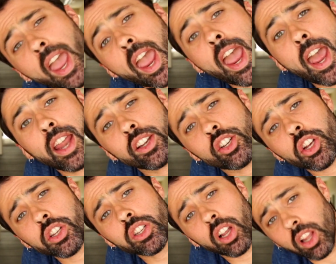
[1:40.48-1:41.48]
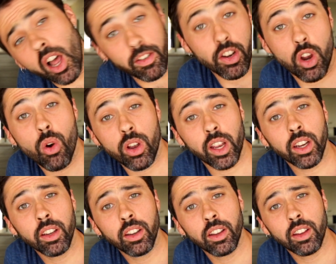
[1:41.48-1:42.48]
and just a lot of annoying,
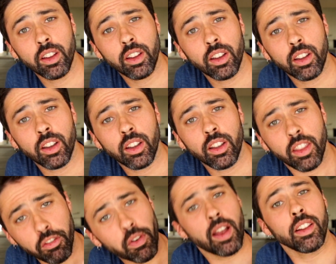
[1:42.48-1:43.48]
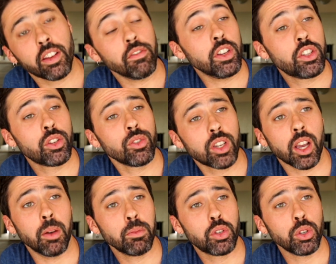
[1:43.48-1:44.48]
they finally convinced you to
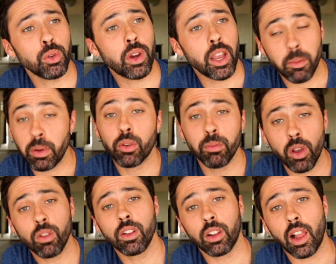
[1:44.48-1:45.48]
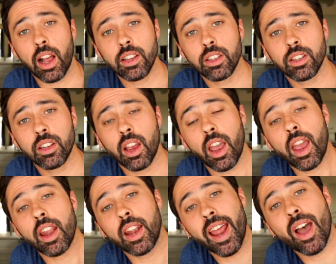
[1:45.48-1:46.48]
come to a Bikram Yoga class.
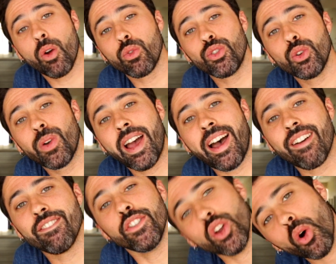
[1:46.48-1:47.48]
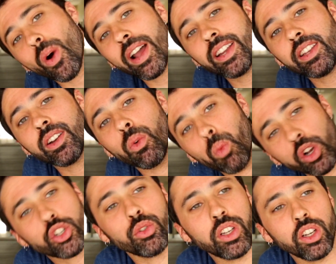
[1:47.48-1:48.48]
And now you have no idea
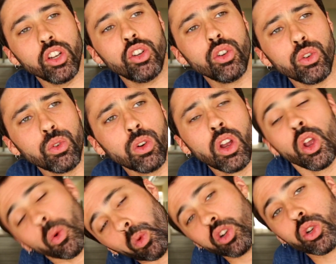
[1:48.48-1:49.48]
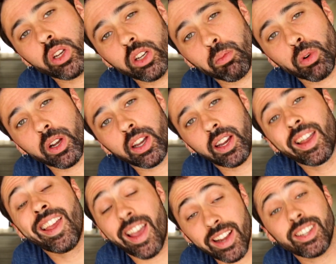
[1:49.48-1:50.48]
what you need to do, what you need to bring,
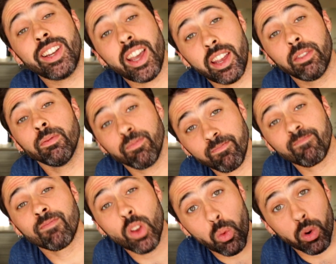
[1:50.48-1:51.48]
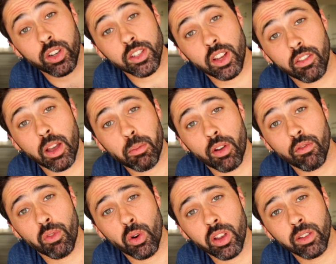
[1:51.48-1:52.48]
and today we're gonna solve that problem
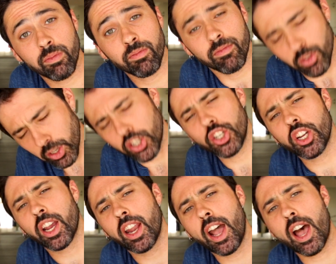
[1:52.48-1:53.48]
for you. So let's check it